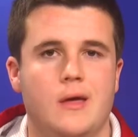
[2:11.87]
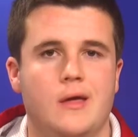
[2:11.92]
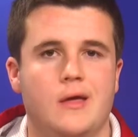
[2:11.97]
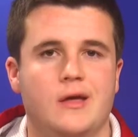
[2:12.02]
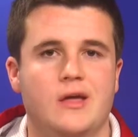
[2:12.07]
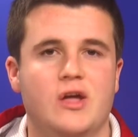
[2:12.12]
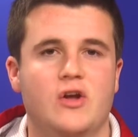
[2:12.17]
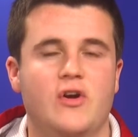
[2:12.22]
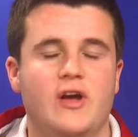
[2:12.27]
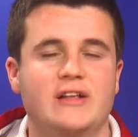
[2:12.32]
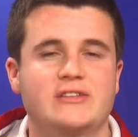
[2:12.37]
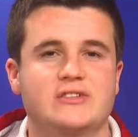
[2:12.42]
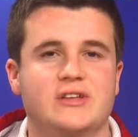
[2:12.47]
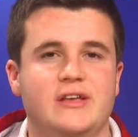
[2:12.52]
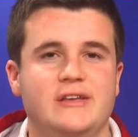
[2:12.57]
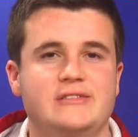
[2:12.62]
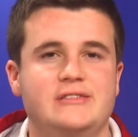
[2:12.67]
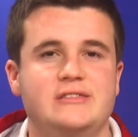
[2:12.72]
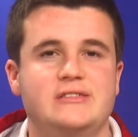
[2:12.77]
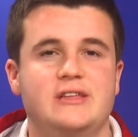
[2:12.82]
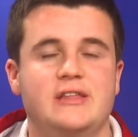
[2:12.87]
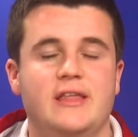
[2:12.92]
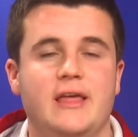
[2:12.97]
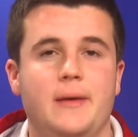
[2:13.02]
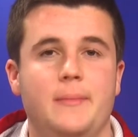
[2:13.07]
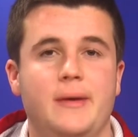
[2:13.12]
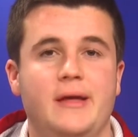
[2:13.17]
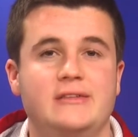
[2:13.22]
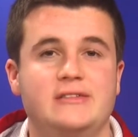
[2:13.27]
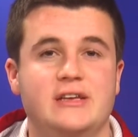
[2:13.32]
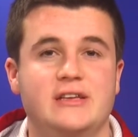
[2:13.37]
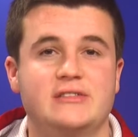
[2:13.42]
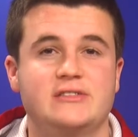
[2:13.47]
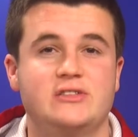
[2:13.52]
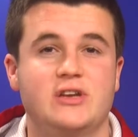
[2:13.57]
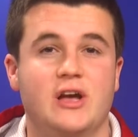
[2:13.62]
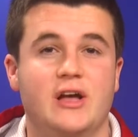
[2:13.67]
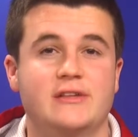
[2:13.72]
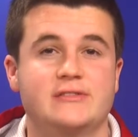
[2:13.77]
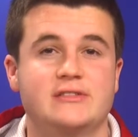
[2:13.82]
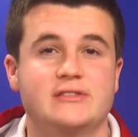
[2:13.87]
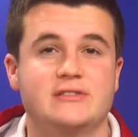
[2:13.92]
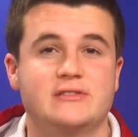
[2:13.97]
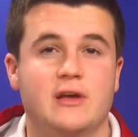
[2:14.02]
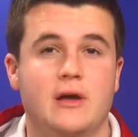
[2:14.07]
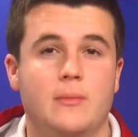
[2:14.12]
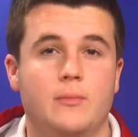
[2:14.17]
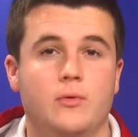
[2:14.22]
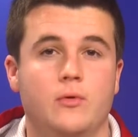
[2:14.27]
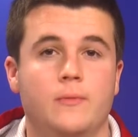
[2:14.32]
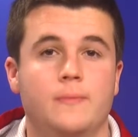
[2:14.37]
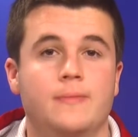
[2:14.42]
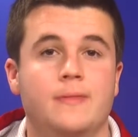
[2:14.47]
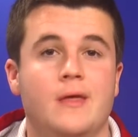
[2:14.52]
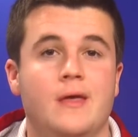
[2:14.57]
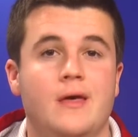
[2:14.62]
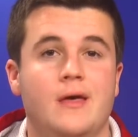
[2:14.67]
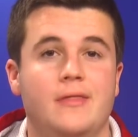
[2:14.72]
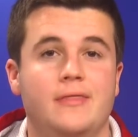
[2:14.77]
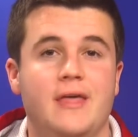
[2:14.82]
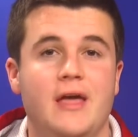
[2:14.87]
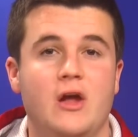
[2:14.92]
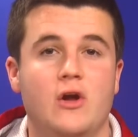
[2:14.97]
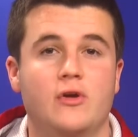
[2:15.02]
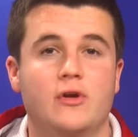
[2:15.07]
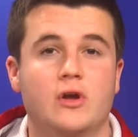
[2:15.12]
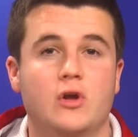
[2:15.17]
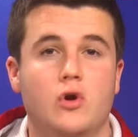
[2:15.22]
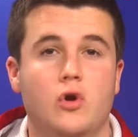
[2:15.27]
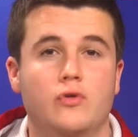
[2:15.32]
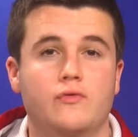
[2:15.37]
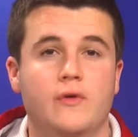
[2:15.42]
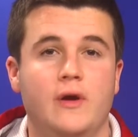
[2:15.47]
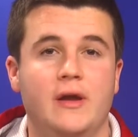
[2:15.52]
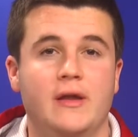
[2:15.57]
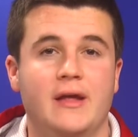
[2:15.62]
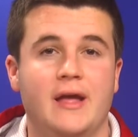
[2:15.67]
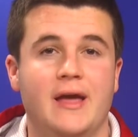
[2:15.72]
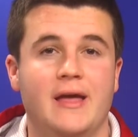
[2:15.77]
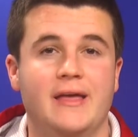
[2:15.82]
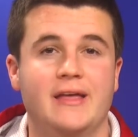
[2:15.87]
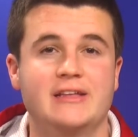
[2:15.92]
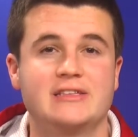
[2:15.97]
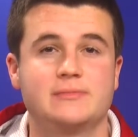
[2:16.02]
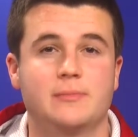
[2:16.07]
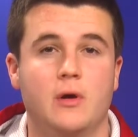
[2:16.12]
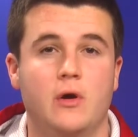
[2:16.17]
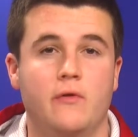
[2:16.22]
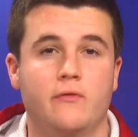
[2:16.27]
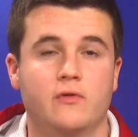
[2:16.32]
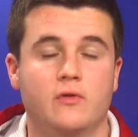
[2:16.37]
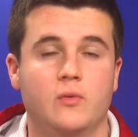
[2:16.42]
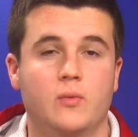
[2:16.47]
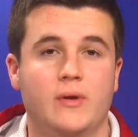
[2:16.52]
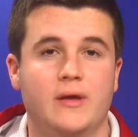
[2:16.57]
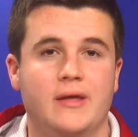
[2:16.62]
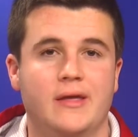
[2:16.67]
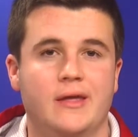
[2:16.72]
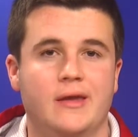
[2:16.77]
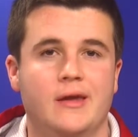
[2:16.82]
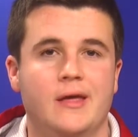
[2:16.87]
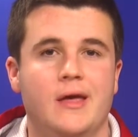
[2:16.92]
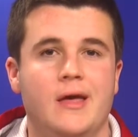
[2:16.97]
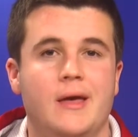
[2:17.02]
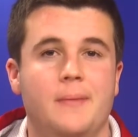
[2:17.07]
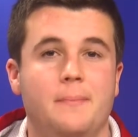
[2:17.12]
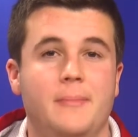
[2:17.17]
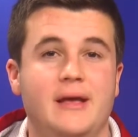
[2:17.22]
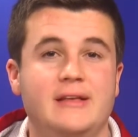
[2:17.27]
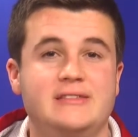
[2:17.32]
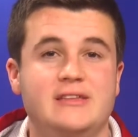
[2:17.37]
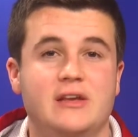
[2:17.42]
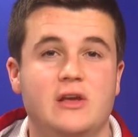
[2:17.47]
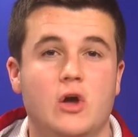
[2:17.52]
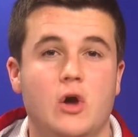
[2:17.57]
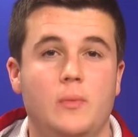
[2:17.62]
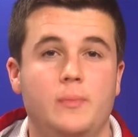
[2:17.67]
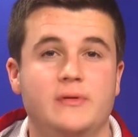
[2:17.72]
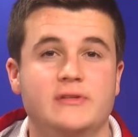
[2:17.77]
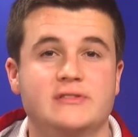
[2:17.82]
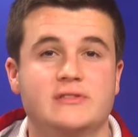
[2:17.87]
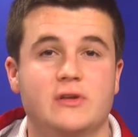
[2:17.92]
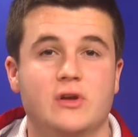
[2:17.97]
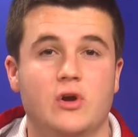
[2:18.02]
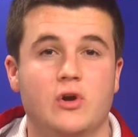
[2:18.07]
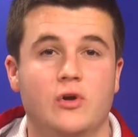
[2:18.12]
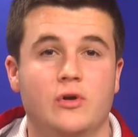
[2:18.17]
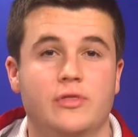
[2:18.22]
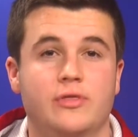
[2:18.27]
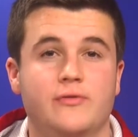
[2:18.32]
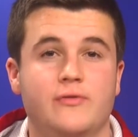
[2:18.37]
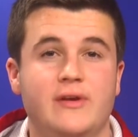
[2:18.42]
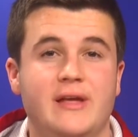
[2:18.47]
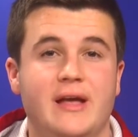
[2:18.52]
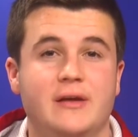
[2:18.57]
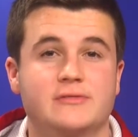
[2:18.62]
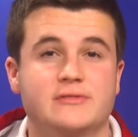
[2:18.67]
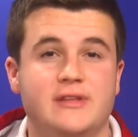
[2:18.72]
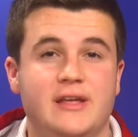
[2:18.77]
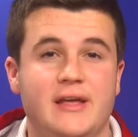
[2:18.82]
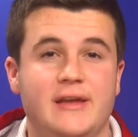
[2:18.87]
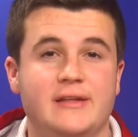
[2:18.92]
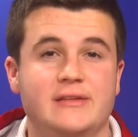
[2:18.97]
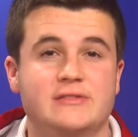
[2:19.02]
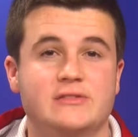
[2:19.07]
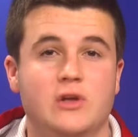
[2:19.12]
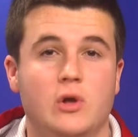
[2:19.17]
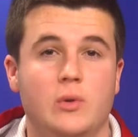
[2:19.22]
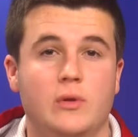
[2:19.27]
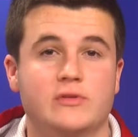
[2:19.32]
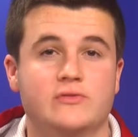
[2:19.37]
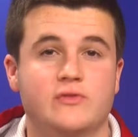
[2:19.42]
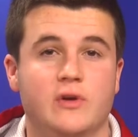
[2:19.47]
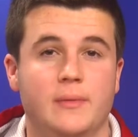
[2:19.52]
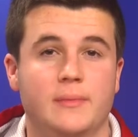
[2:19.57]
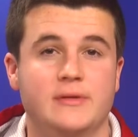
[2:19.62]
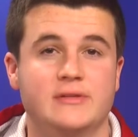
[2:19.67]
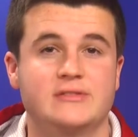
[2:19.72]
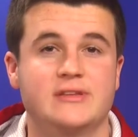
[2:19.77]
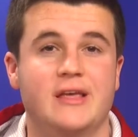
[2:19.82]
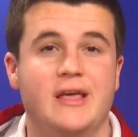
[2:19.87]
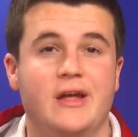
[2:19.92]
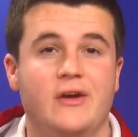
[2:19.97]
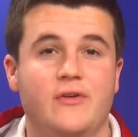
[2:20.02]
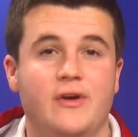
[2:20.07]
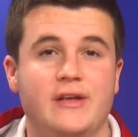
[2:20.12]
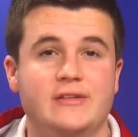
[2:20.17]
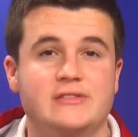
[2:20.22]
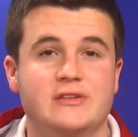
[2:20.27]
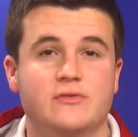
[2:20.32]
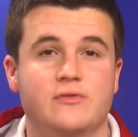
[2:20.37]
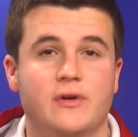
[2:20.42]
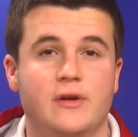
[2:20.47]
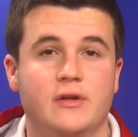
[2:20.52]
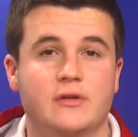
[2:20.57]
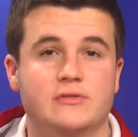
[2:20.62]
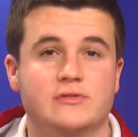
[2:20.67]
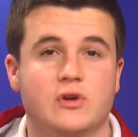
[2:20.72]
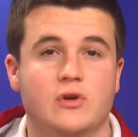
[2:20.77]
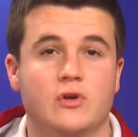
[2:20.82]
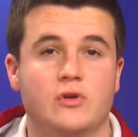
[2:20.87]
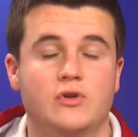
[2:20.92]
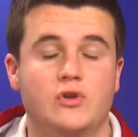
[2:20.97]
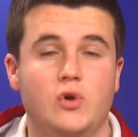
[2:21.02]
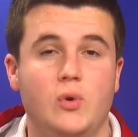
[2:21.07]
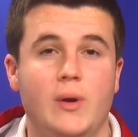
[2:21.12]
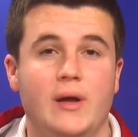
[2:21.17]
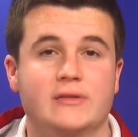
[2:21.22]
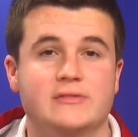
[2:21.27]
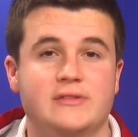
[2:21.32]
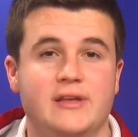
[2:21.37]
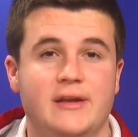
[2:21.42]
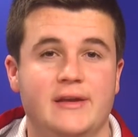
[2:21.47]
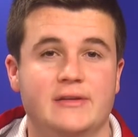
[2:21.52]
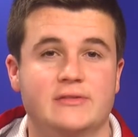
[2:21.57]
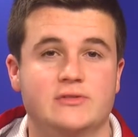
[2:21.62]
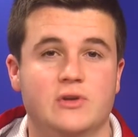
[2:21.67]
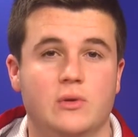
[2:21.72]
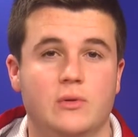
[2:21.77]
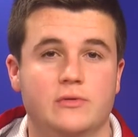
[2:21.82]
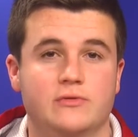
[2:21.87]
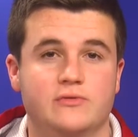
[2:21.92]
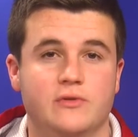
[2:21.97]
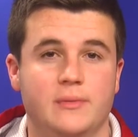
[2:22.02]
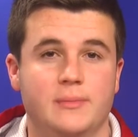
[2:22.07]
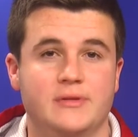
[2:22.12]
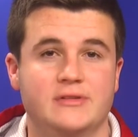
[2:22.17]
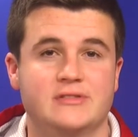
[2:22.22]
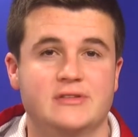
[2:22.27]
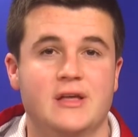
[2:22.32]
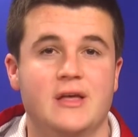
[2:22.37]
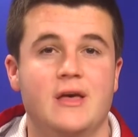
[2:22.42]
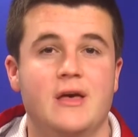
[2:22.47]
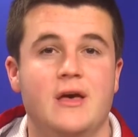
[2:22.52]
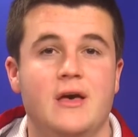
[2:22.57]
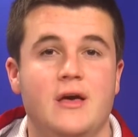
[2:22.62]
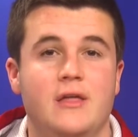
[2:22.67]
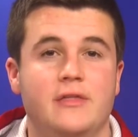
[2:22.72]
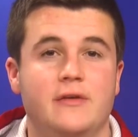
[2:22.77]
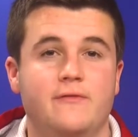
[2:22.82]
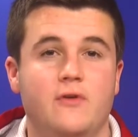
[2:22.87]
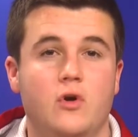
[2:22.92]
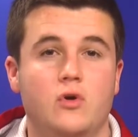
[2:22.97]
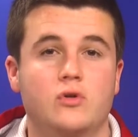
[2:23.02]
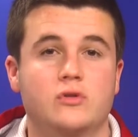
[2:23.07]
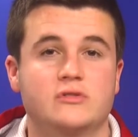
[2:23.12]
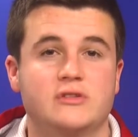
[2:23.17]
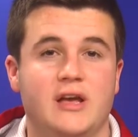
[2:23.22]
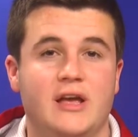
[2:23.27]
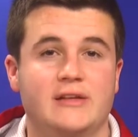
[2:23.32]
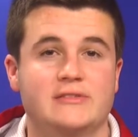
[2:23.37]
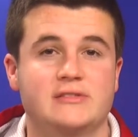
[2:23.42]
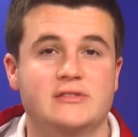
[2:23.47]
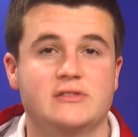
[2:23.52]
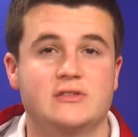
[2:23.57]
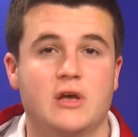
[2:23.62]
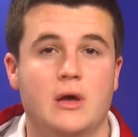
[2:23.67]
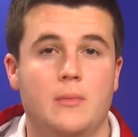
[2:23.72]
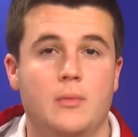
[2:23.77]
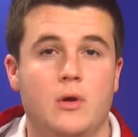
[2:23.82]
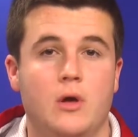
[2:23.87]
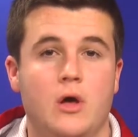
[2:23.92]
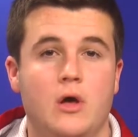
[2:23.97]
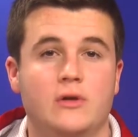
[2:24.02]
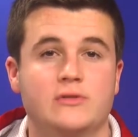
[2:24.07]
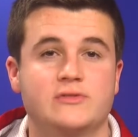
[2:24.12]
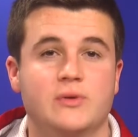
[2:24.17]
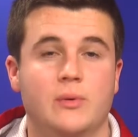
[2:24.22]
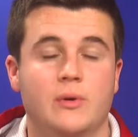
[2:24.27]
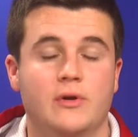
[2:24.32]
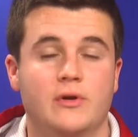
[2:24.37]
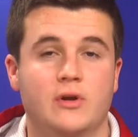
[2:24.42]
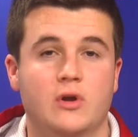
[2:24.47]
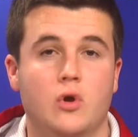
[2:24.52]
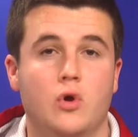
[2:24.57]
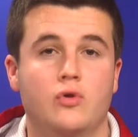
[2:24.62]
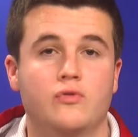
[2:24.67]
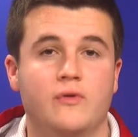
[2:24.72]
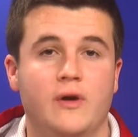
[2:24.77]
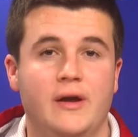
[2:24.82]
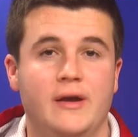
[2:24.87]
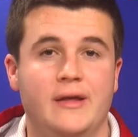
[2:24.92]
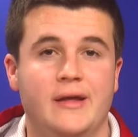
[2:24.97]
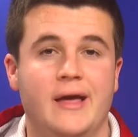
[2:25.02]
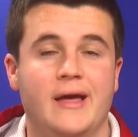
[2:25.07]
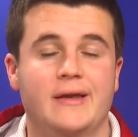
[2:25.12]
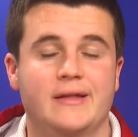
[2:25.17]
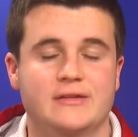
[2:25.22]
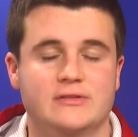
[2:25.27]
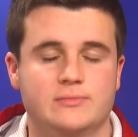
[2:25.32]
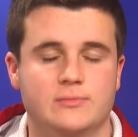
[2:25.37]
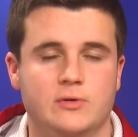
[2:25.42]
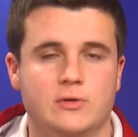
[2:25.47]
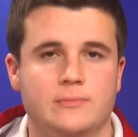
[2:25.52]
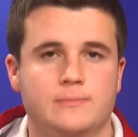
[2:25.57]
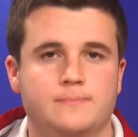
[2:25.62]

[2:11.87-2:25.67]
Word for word: Congratulations to the MHS Jazz Ensemble. They earned a gold rating at ISSMA over the weekend. Macy Copist earned three outstanding solos ribbons, and Grayson Reynolds earned two outstanding solos ribbons. The Vocal Jazz Ensemble also earned a gold rating at ISSMA.